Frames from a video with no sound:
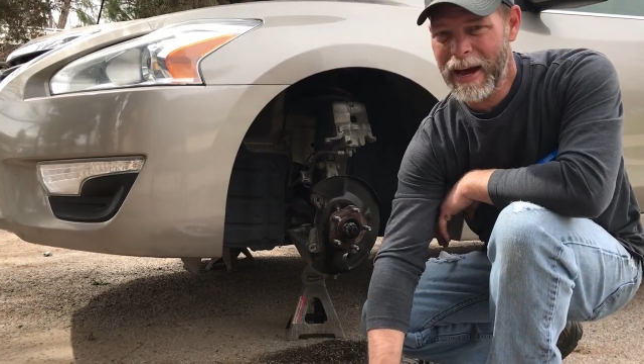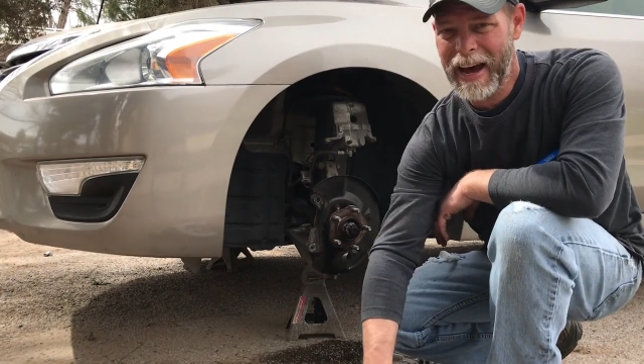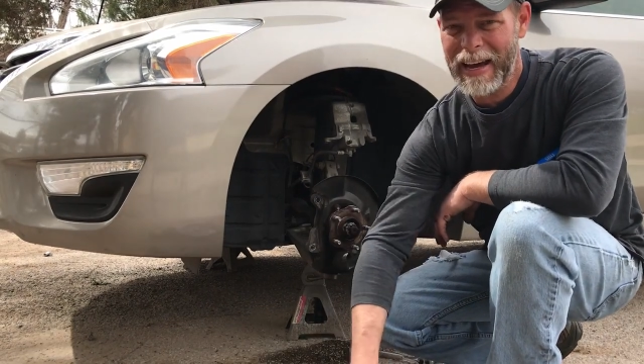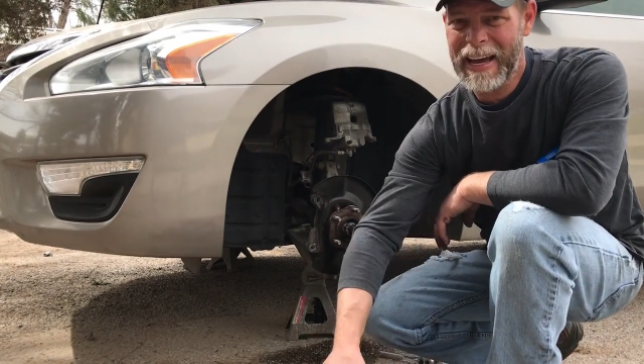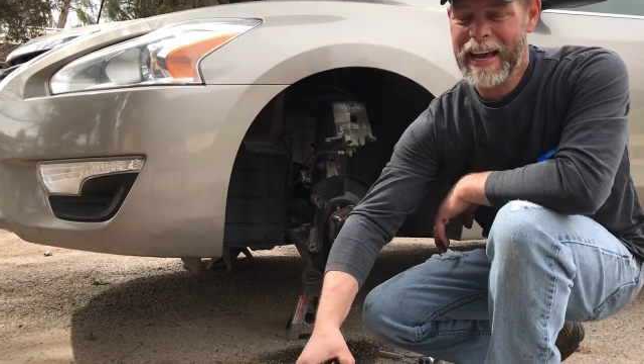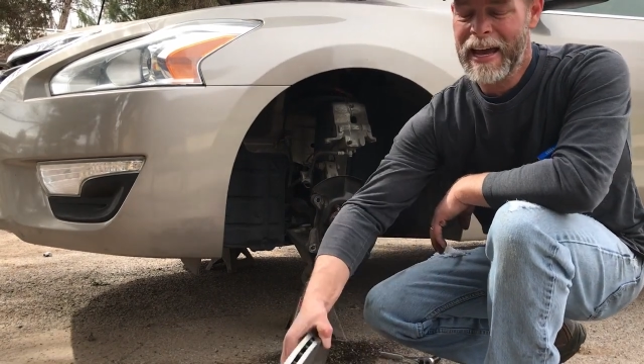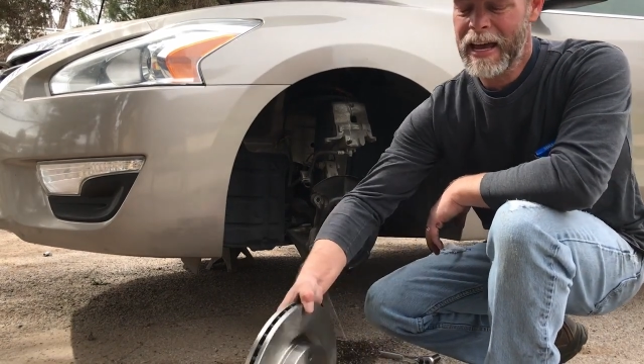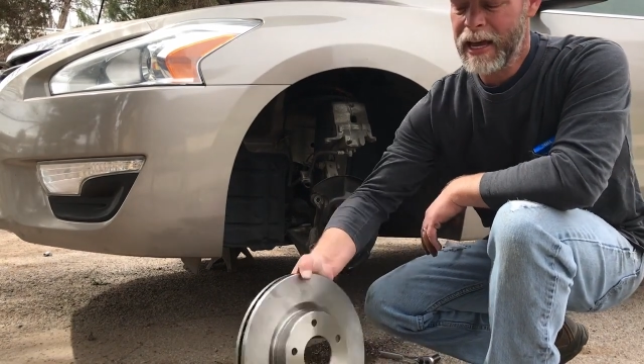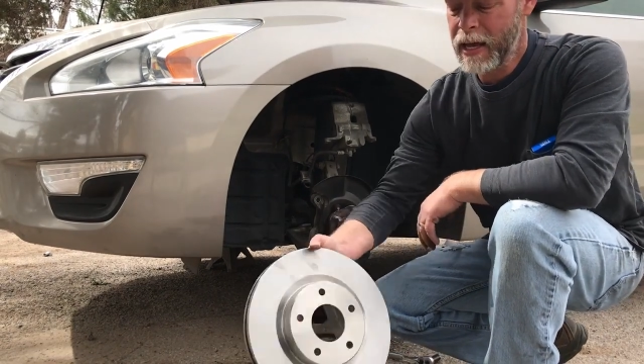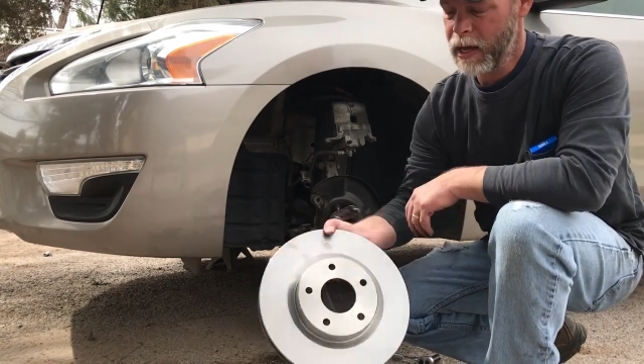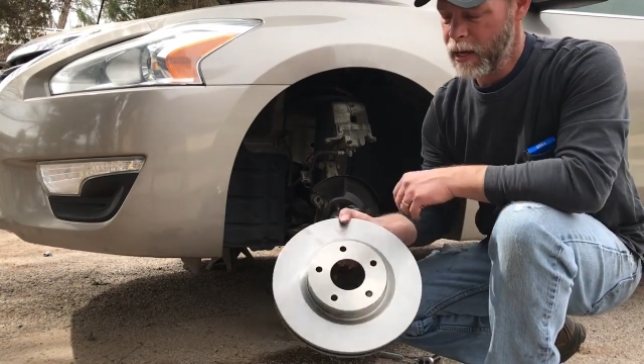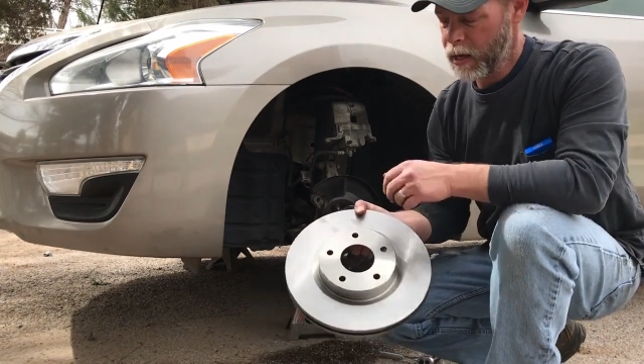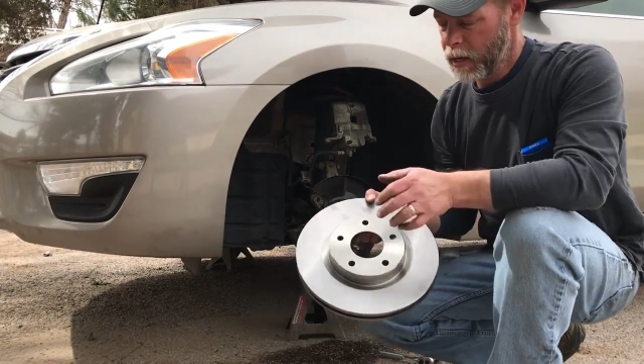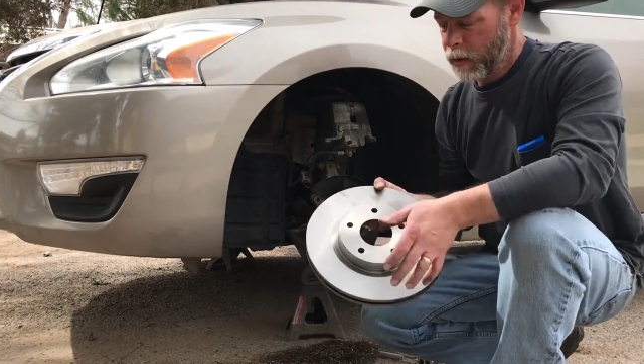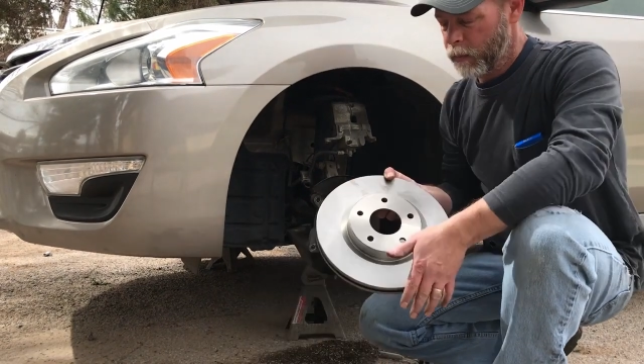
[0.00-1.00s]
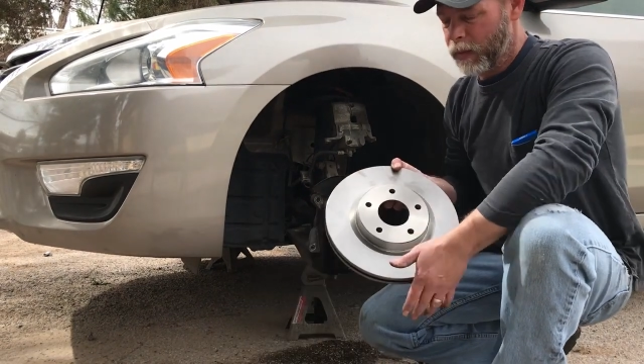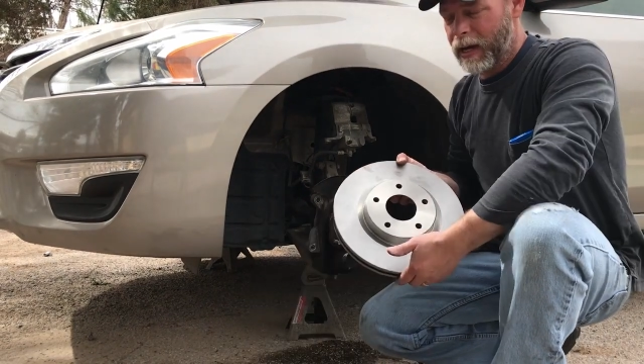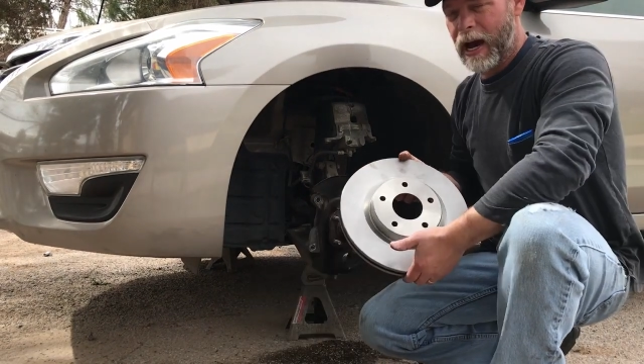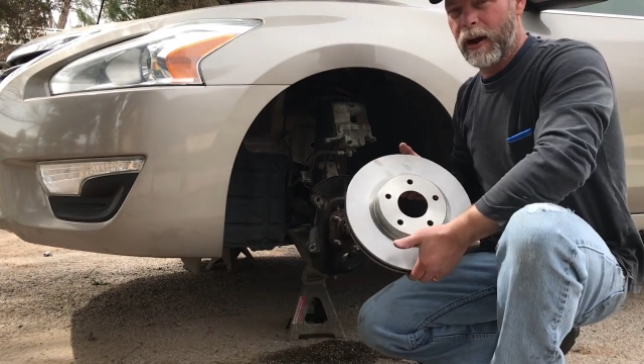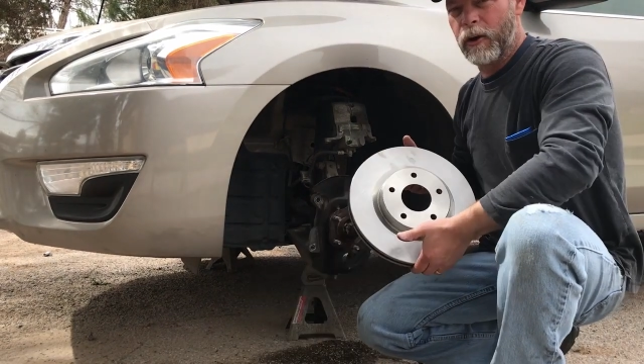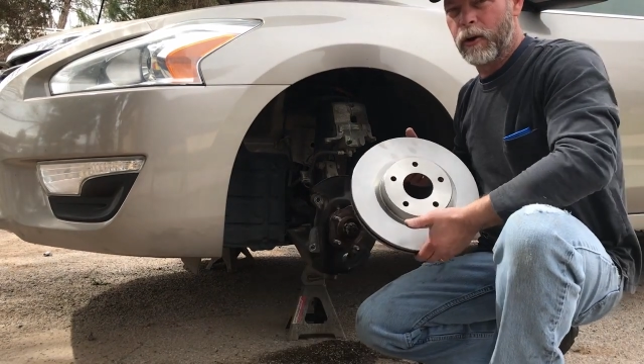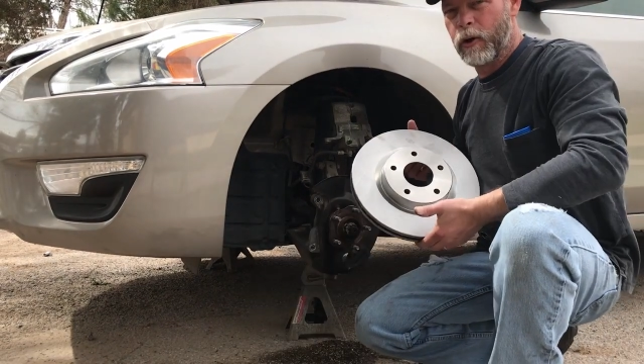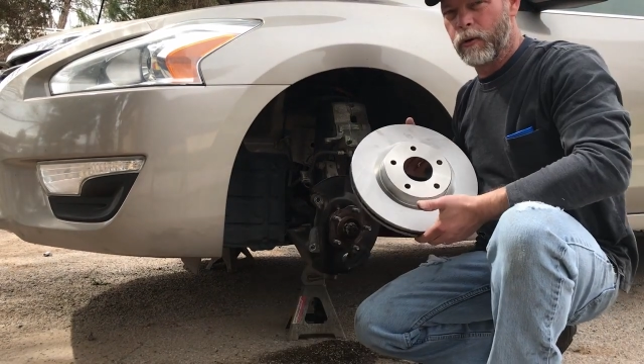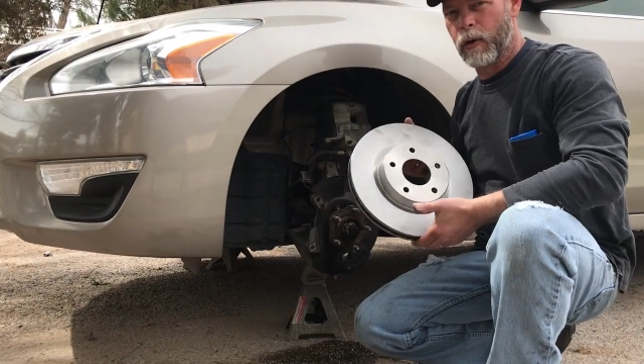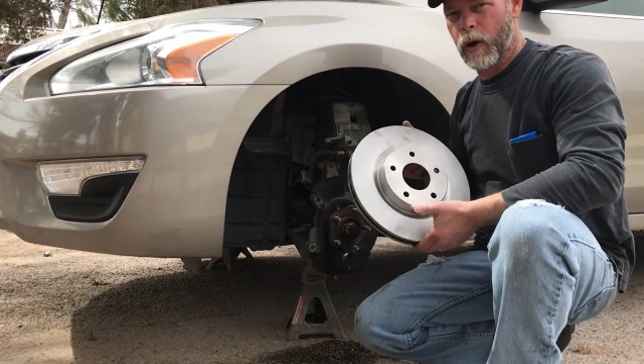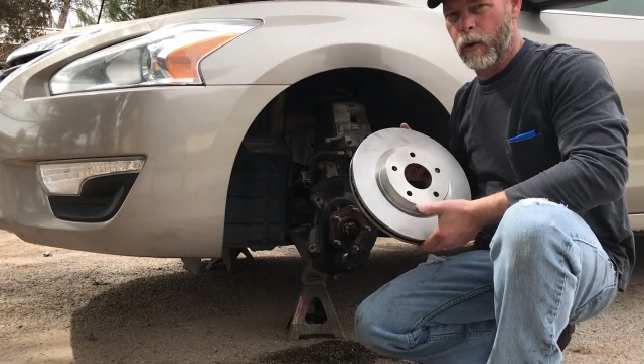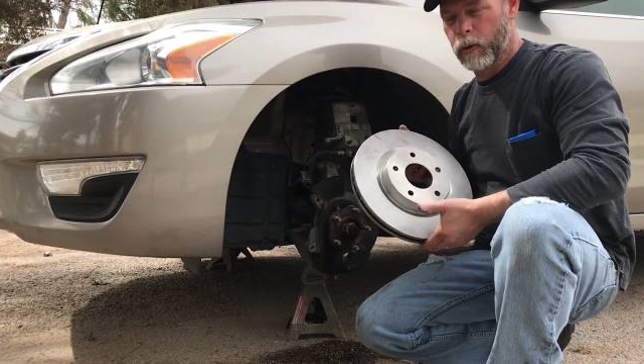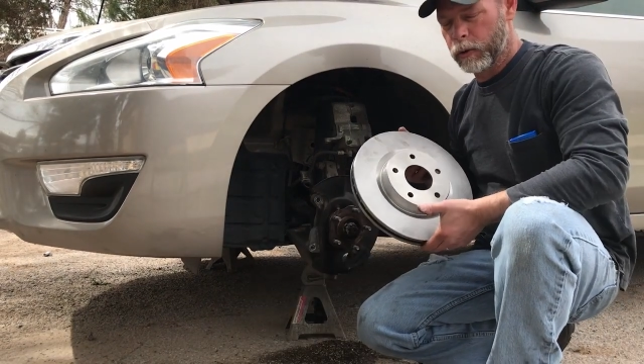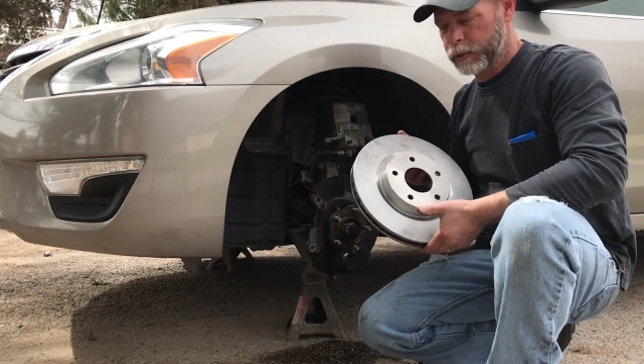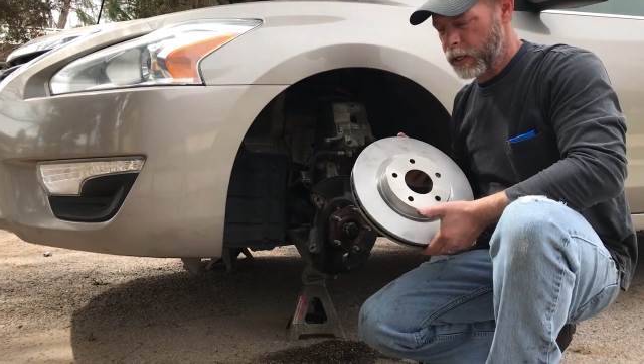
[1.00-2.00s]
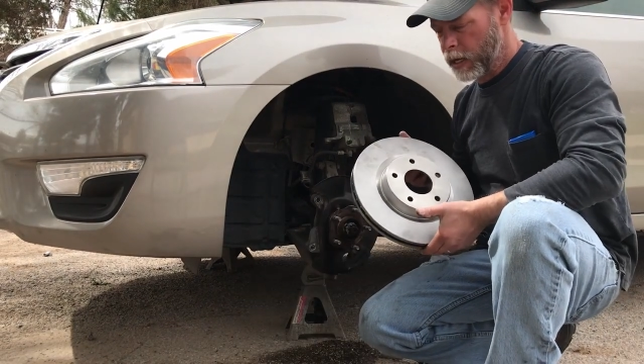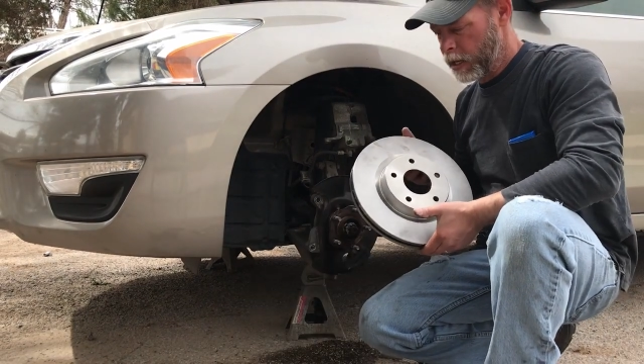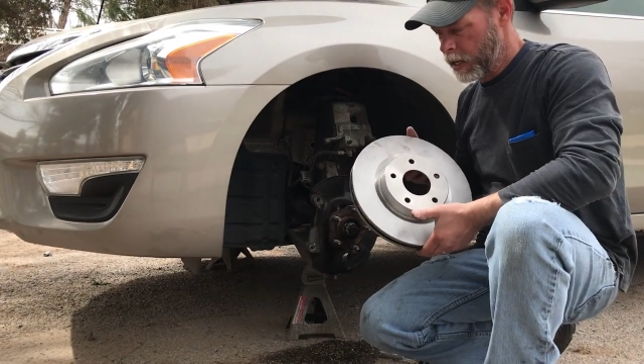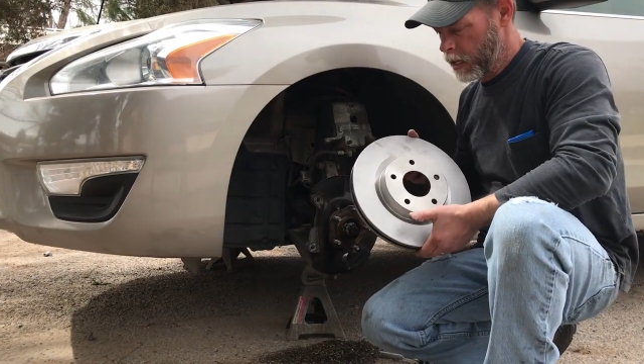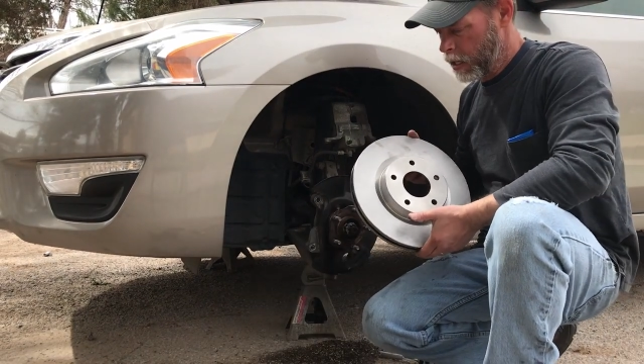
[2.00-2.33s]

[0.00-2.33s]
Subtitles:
back. We got our new rotors,